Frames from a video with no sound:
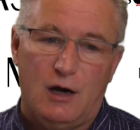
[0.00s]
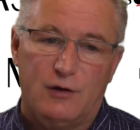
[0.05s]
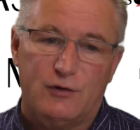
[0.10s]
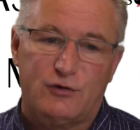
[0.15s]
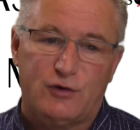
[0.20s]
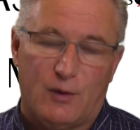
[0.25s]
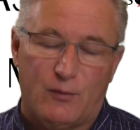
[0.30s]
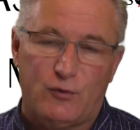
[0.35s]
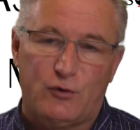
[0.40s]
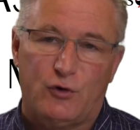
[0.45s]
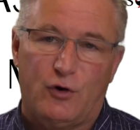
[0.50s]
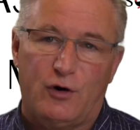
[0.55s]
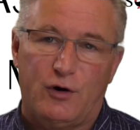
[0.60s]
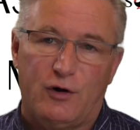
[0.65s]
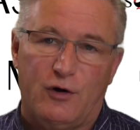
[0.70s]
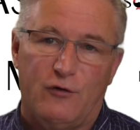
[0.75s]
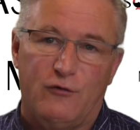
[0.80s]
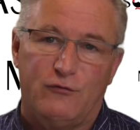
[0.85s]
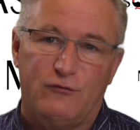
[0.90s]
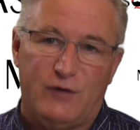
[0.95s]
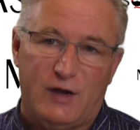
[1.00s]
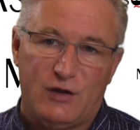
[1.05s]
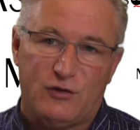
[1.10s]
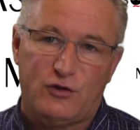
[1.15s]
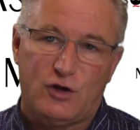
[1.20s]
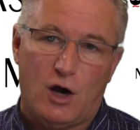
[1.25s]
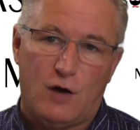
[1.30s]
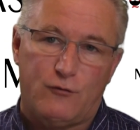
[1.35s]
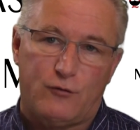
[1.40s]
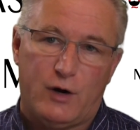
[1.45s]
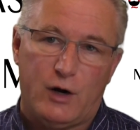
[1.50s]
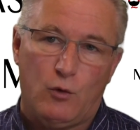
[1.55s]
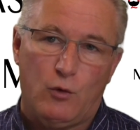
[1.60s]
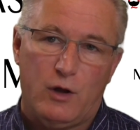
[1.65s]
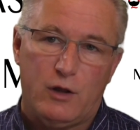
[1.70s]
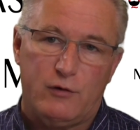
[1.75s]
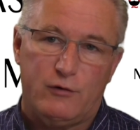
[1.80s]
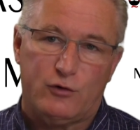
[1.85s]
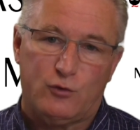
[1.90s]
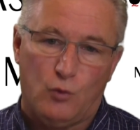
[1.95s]
some sort of face covering,
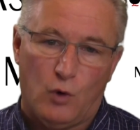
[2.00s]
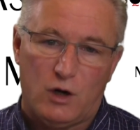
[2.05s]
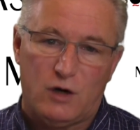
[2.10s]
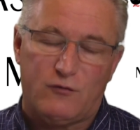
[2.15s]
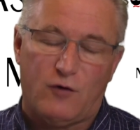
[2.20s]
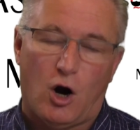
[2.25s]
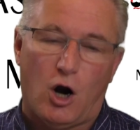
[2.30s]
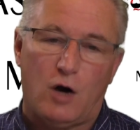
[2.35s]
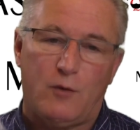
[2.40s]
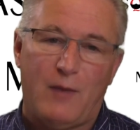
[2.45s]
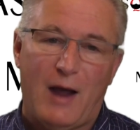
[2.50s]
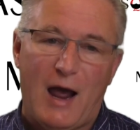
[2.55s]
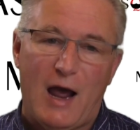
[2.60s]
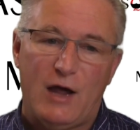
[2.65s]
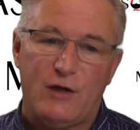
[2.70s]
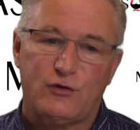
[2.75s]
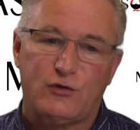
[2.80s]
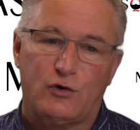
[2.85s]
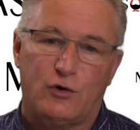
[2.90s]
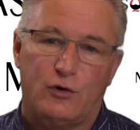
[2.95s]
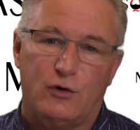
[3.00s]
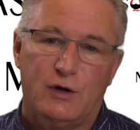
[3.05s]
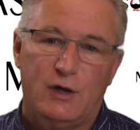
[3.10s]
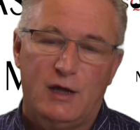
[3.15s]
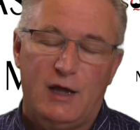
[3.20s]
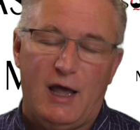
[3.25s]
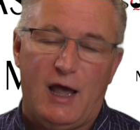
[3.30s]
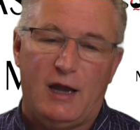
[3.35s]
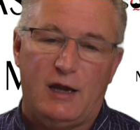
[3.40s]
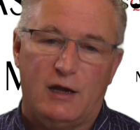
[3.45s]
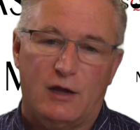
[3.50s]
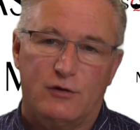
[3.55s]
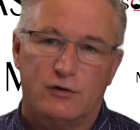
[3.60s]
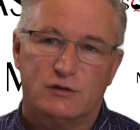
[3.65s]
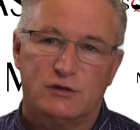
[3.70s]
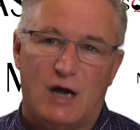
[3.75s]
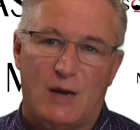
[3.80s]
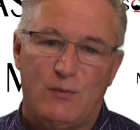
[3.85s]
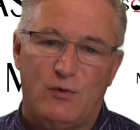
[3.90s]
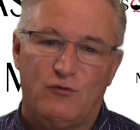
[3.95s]
whether it's one of our masks or any other
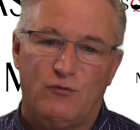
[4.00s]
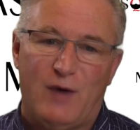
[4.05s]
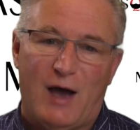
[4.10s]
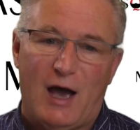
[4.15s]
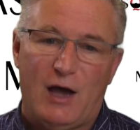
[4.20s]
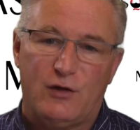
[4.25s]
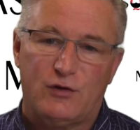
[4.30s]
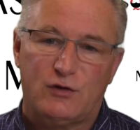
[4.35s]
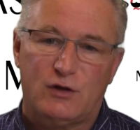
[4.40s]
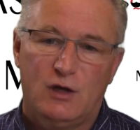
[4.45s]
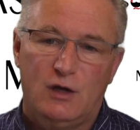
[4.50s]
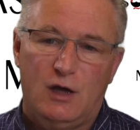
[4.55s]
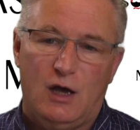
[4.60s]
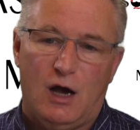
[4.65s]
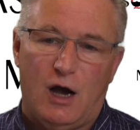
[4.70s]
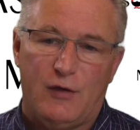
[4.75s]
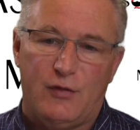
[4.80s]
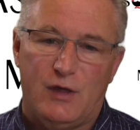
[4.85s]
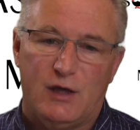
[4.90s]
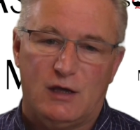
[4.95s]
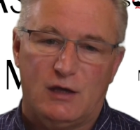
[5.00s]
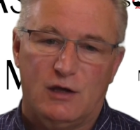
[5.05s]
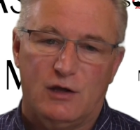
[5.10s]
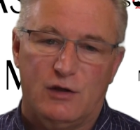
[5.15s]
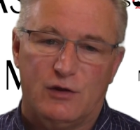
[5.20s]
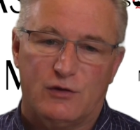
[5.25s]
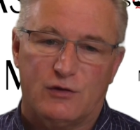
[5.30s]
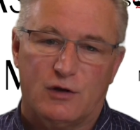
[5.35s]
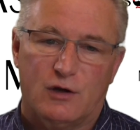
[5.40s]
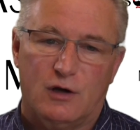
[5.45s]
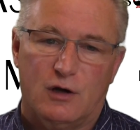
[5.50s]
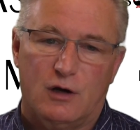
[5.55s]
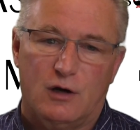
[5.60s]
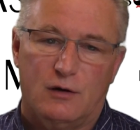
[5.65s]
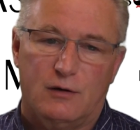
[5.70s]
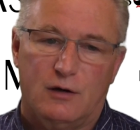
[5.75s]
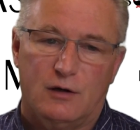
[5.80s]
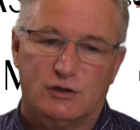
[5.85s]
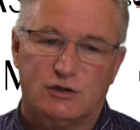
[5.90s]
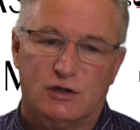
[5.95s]
type of mask, I think is
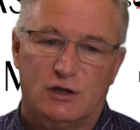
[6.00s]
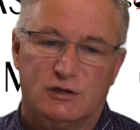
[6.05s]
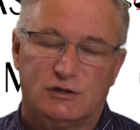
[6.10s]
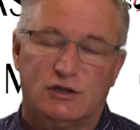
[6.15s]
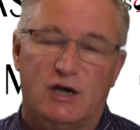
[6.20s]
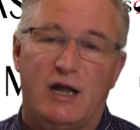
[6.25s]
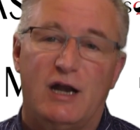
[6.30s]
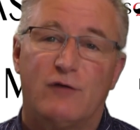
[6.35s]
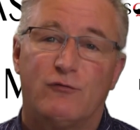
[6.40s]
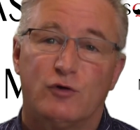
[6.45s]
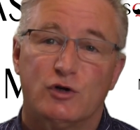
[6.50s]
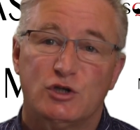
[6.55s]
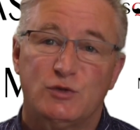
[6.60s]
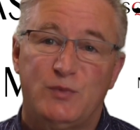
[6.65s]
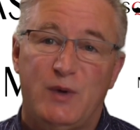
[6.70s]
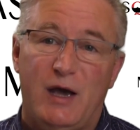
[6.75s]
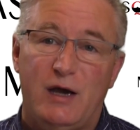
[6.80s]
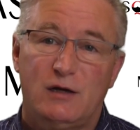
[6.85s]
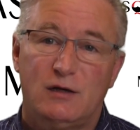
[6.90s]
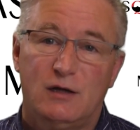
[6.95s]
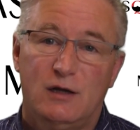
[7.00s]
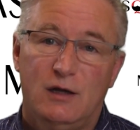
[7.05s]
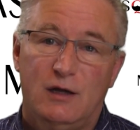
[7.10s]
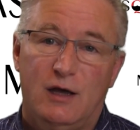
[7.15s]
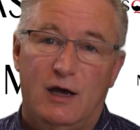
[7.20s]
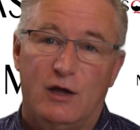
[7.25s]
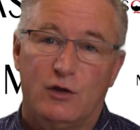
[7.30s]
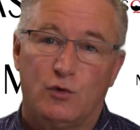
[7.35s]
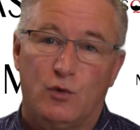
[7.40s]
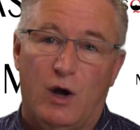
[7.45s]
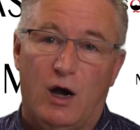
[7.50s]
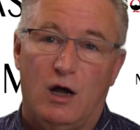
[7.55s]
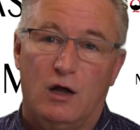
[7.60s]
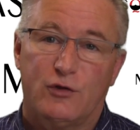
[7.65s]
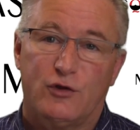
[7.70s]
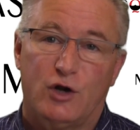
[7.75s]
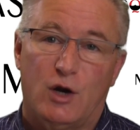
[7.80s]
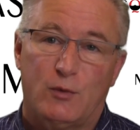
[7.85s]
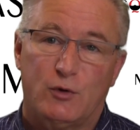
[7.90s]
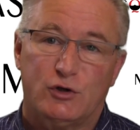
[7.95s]
a sign of respect as well
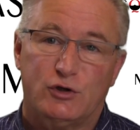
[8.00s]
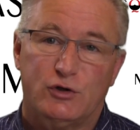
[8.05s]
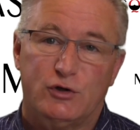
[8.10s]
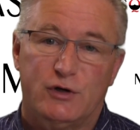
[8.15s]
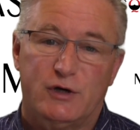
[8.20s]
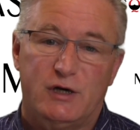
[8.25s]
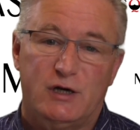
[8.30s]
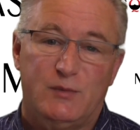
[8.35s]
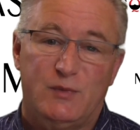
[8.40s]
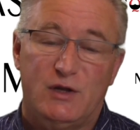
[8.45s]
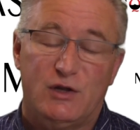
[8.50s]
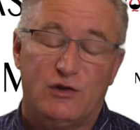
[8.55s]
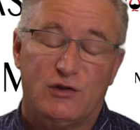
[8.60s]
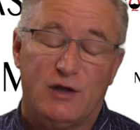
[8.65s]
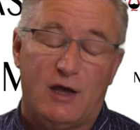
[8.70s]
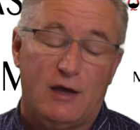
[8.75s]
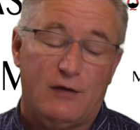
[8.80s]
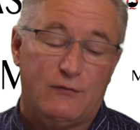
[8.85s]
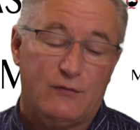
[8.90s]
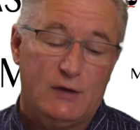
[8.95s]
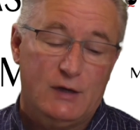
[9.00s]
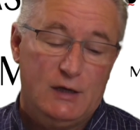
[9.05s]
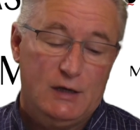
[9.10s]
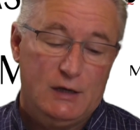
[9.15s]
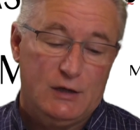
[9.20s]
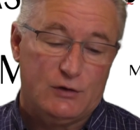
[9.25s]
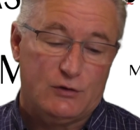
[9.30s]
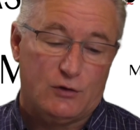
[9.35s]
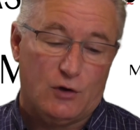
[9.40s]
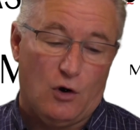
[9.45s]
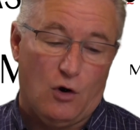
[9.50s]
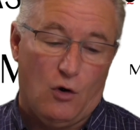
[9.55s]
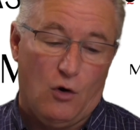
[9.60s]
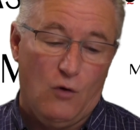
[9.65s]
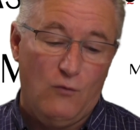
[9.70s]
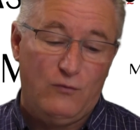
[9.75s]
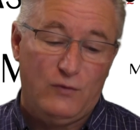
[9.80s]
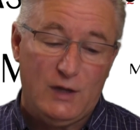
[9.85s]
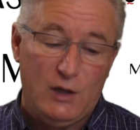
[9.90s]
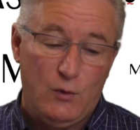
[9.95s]
as an opportunity to be safe. So
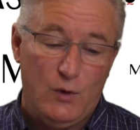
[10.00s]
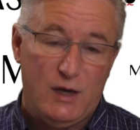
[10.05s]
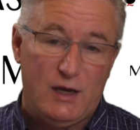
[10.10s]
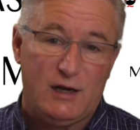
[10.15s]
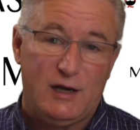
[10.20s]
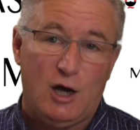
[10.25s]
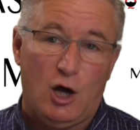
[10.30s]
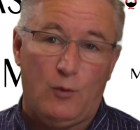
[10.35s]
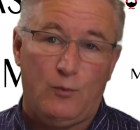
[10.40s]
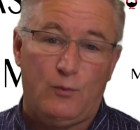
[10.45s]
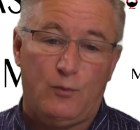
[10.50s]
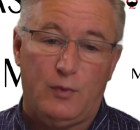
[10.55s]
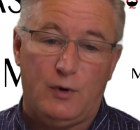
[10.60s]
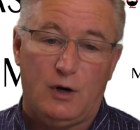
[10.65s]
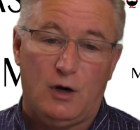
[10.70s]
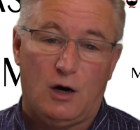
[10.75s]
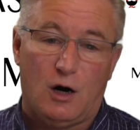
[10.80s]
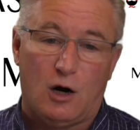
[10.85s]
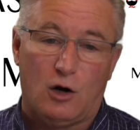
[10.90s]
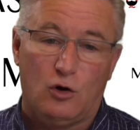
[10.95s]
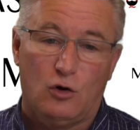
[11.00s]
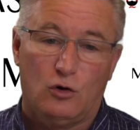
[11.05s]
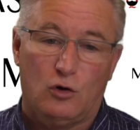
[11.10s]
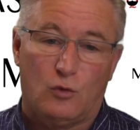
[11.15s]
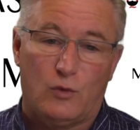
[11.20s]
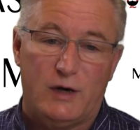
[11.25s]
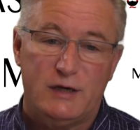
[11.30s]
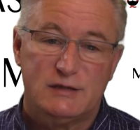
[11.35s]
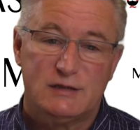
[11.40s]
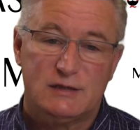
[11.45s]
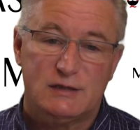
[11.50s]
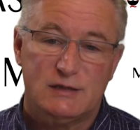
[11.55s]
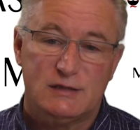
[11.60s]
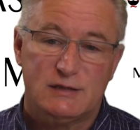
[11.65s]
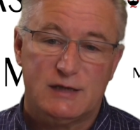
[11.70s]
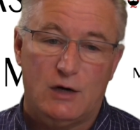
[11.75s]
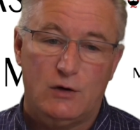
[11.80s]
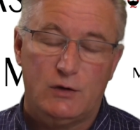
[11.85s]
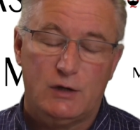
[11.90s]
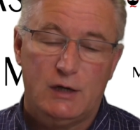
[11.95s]
hopefully we can help our local
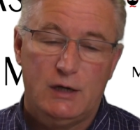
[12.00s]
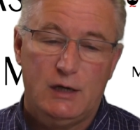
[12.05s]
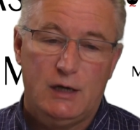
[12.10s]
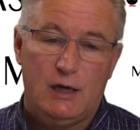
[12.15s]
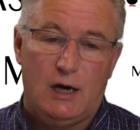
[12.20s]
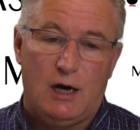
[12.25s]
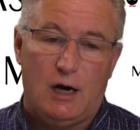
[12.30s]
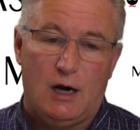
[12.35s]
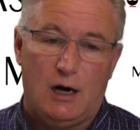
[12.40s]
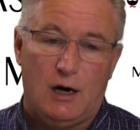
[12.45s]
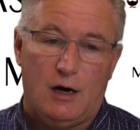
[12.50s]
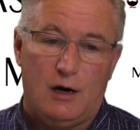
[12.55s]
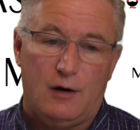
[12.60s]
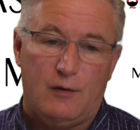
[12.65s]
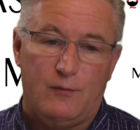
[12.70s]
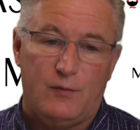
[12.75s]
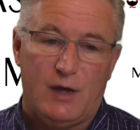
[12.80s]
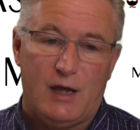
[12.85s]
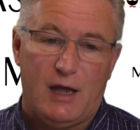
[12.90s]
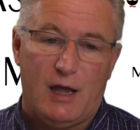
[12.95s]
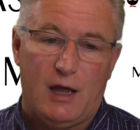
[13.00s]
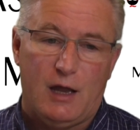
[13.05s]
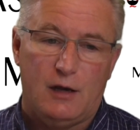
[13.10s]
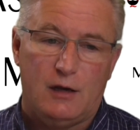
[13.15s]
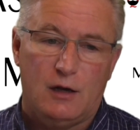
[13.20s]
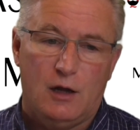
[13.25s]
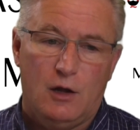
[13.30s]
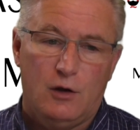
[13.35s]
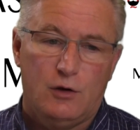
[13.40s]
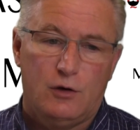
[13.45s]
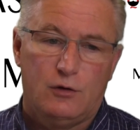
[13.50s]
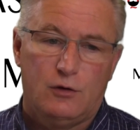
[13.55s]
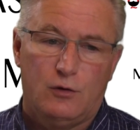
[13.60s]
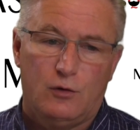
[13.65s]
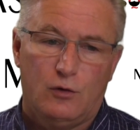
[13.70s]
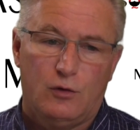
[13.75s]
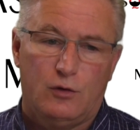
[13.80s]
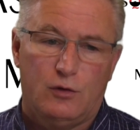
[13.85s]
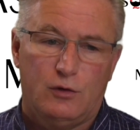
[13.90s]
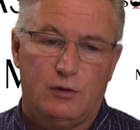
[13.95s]
residents out. And
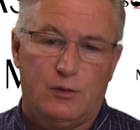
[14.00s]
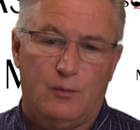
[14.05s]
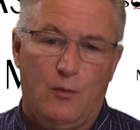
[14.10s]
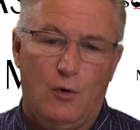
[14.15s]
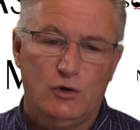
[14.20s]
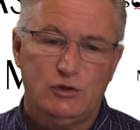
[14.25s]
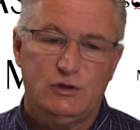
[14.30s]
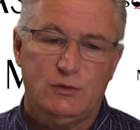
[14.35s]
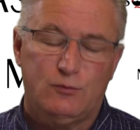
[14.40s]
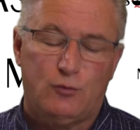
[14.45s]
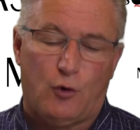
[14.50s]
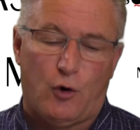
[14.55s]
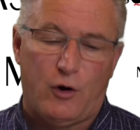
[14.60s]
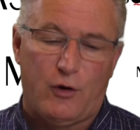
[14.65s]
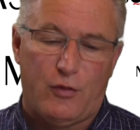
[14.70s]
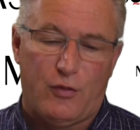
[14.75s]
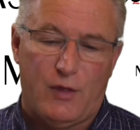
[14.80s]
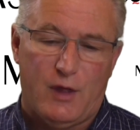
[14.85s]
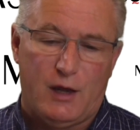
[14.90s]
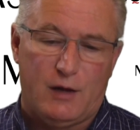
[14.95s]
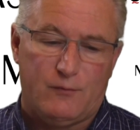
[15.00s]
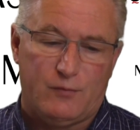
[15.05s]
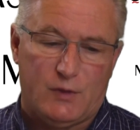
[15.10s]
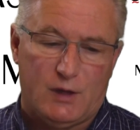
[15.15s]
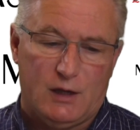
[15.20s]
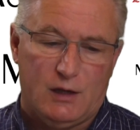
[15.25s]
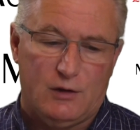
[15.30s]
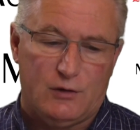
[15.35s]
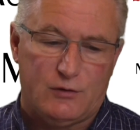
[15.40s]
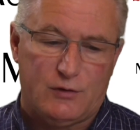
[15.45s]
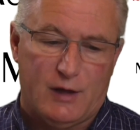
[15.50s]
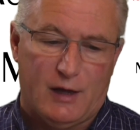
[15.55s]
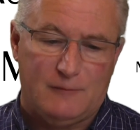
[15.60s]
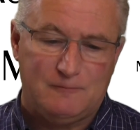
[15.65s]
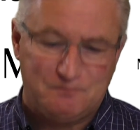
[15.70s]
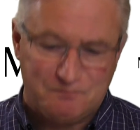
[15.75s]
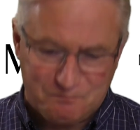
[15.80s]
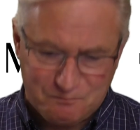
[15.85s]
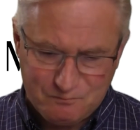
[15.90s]
the most important thing is that